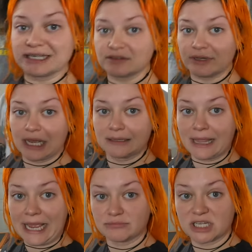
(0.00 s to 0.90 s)
Plus we got a
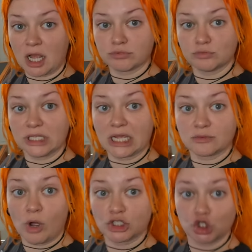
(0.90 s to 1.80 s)
laptop and we
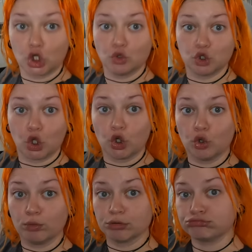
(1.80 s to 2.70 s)
like to watch YouTube.